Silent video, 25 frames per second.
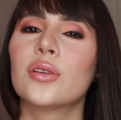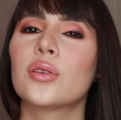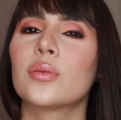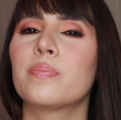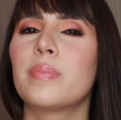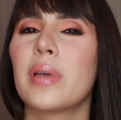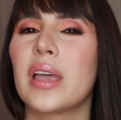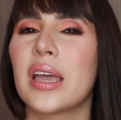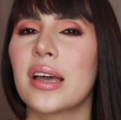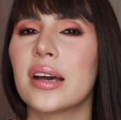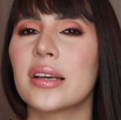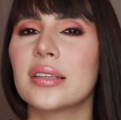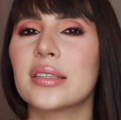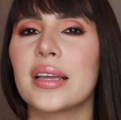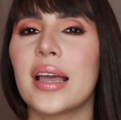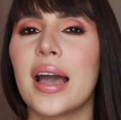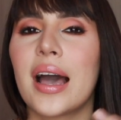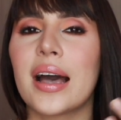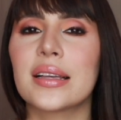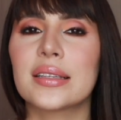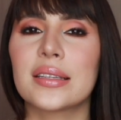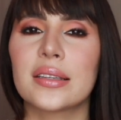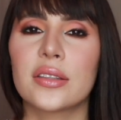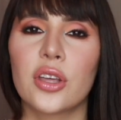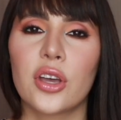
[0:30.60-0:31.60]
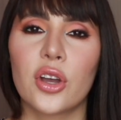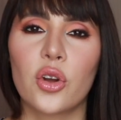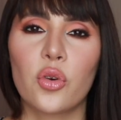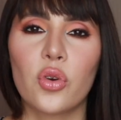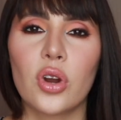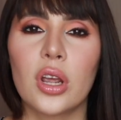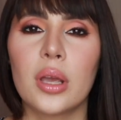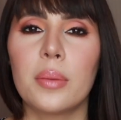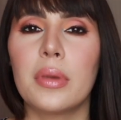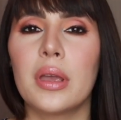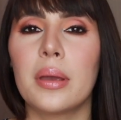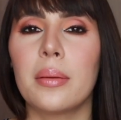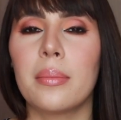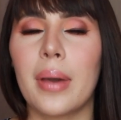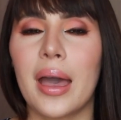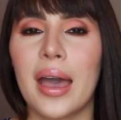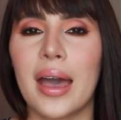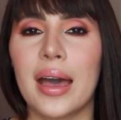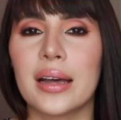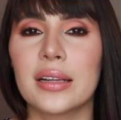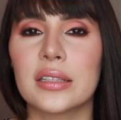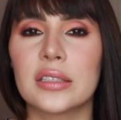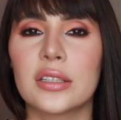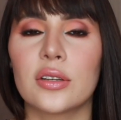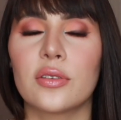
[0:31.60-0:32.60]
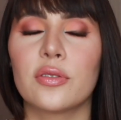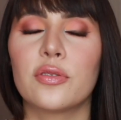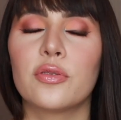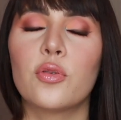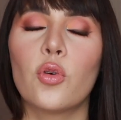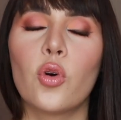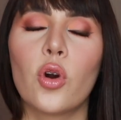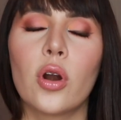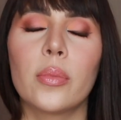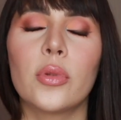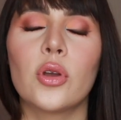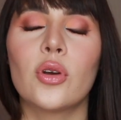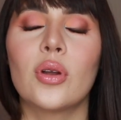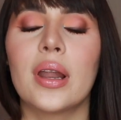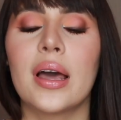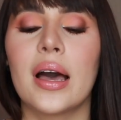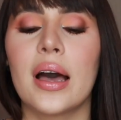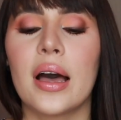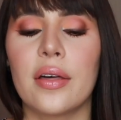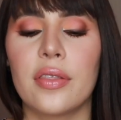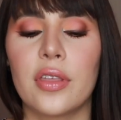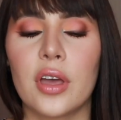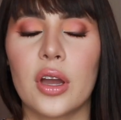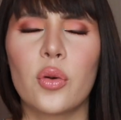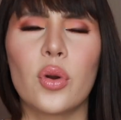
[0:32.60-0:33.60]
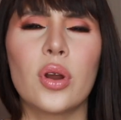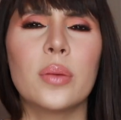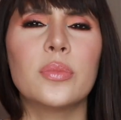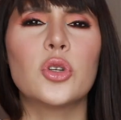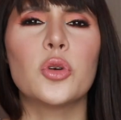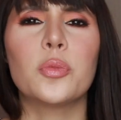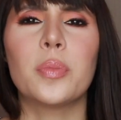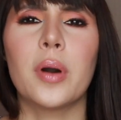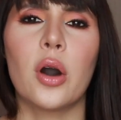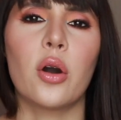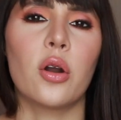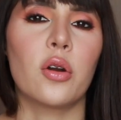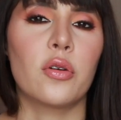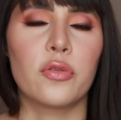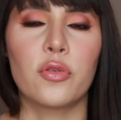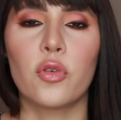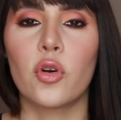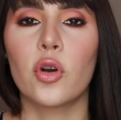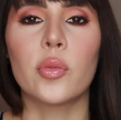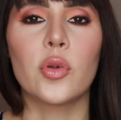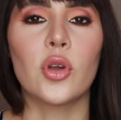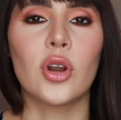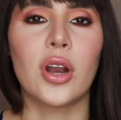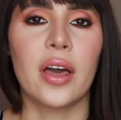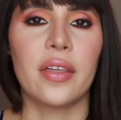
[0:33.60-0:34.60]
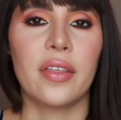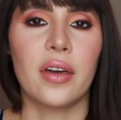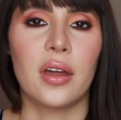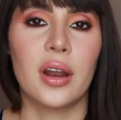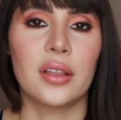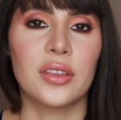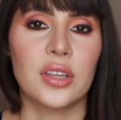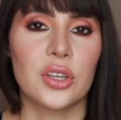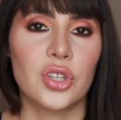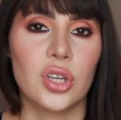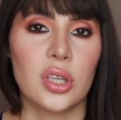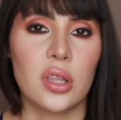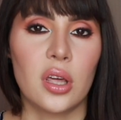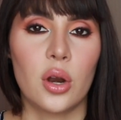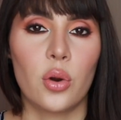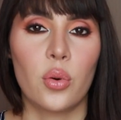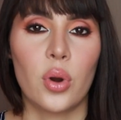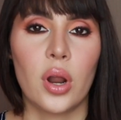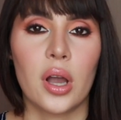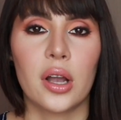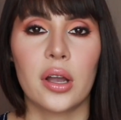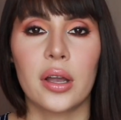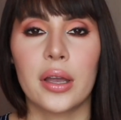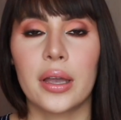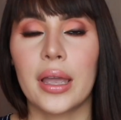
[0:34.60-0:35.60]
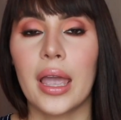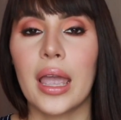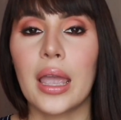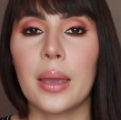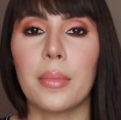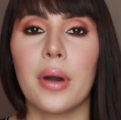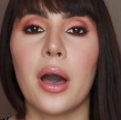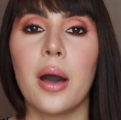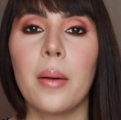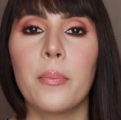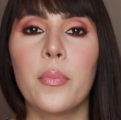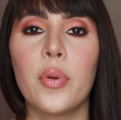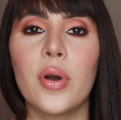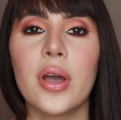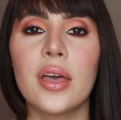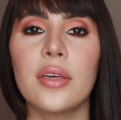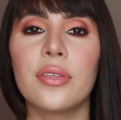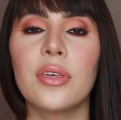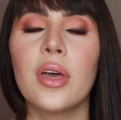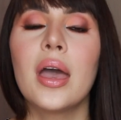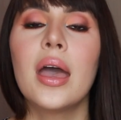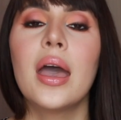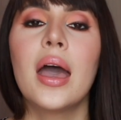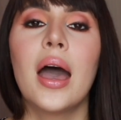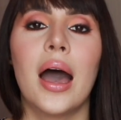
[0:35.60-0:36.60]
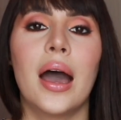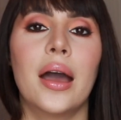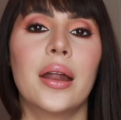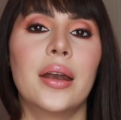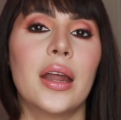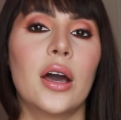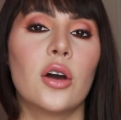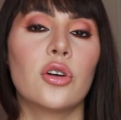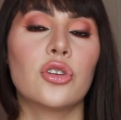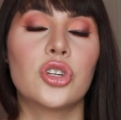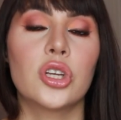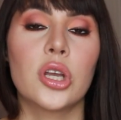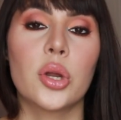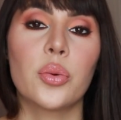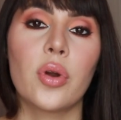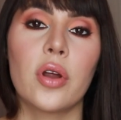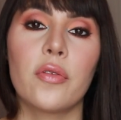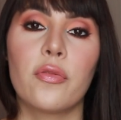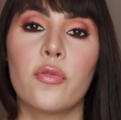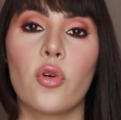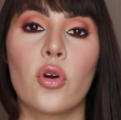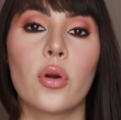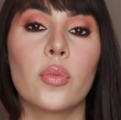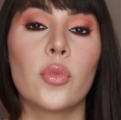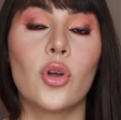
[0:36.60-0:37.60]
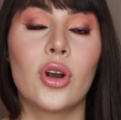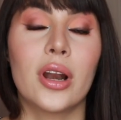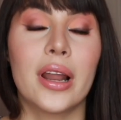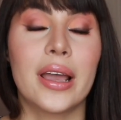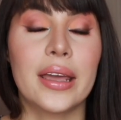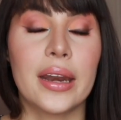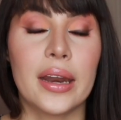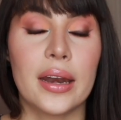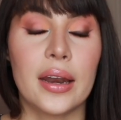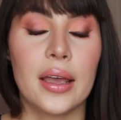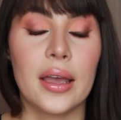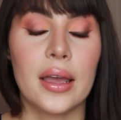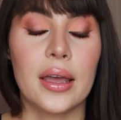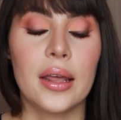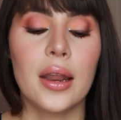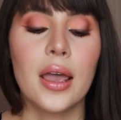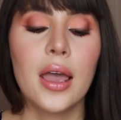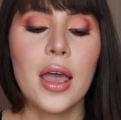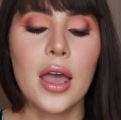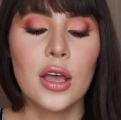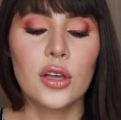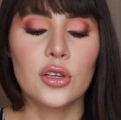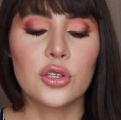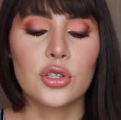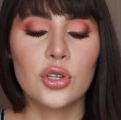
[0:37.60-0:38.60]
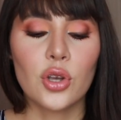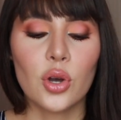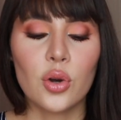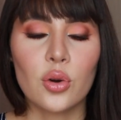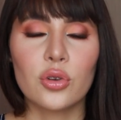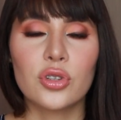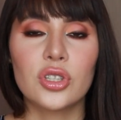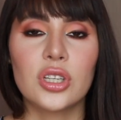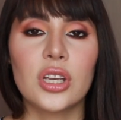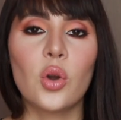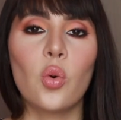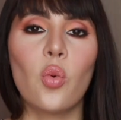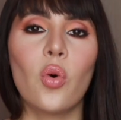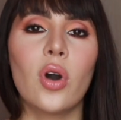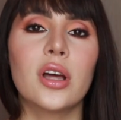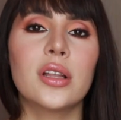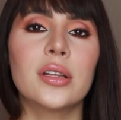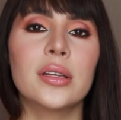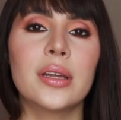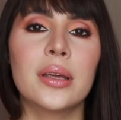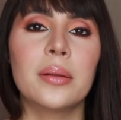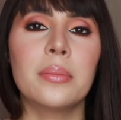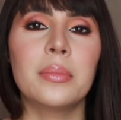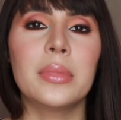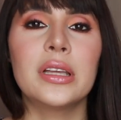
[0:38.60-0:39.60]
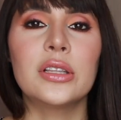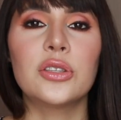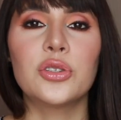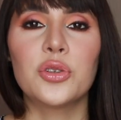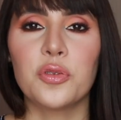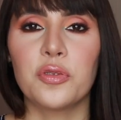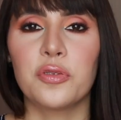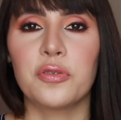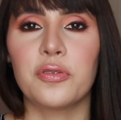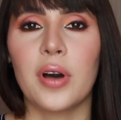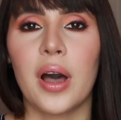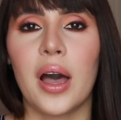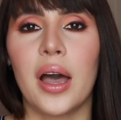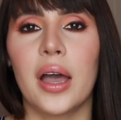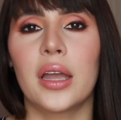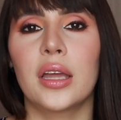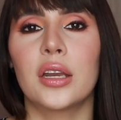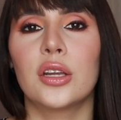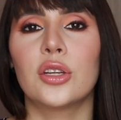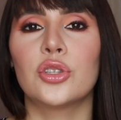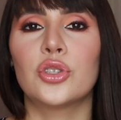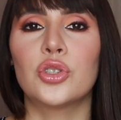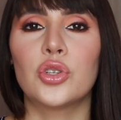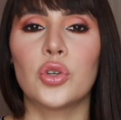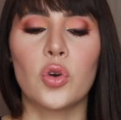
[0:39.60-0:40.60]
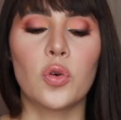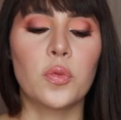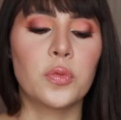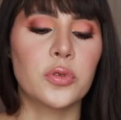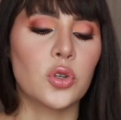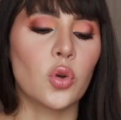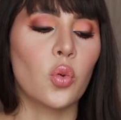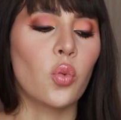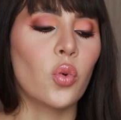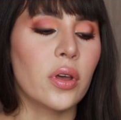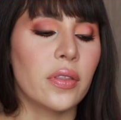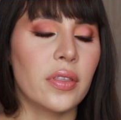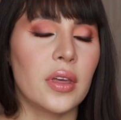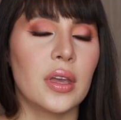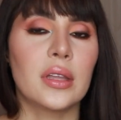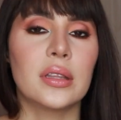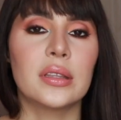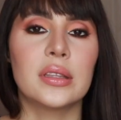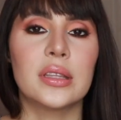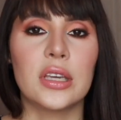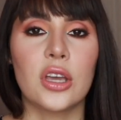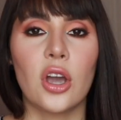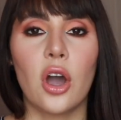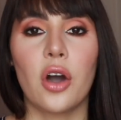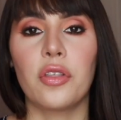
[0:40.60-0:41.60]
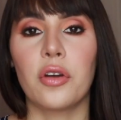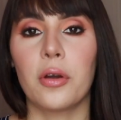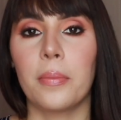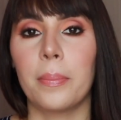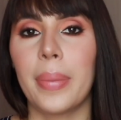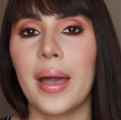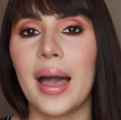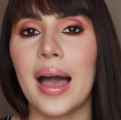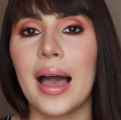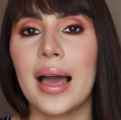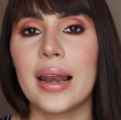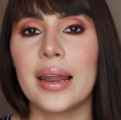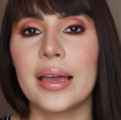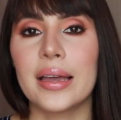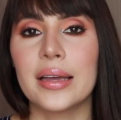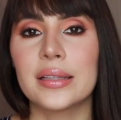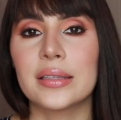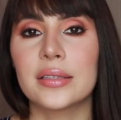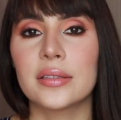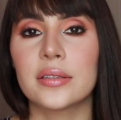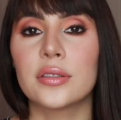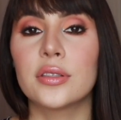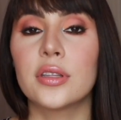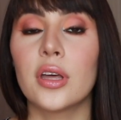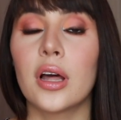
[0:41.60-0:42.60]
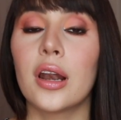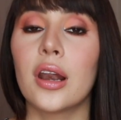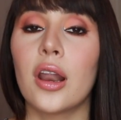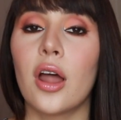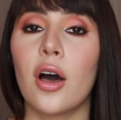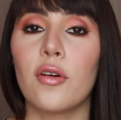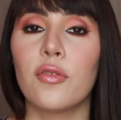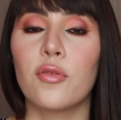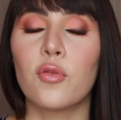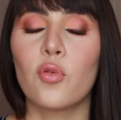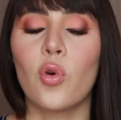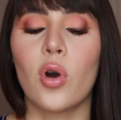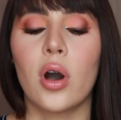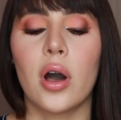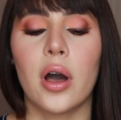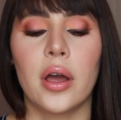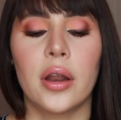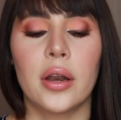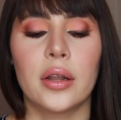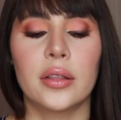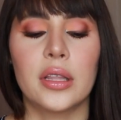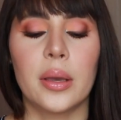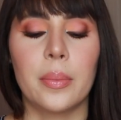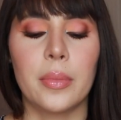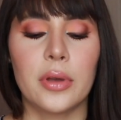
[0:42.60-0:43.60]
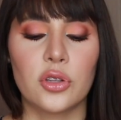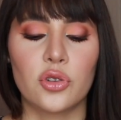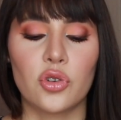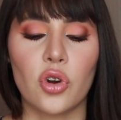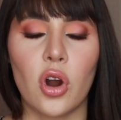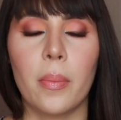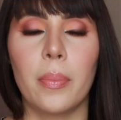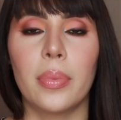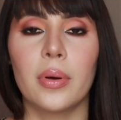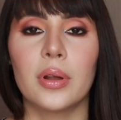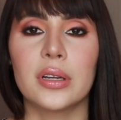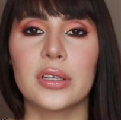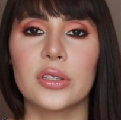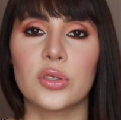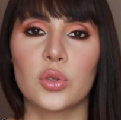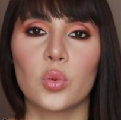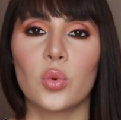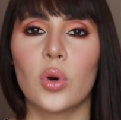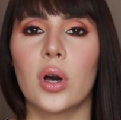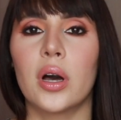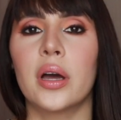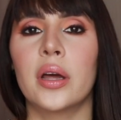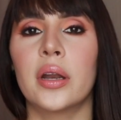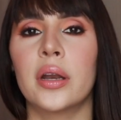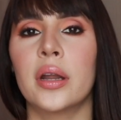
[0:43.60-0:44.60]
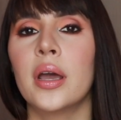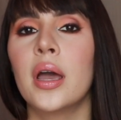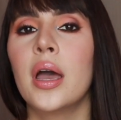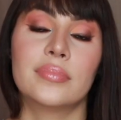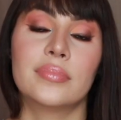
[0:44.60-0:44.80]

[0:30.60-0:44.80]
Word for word: because it has the creamy matte formula, the cream to powder formula that Natasha Denona came up with, and now she reformulated it. So she wanted me to find dupes within the other palettes, the Love one, the Metropolis one.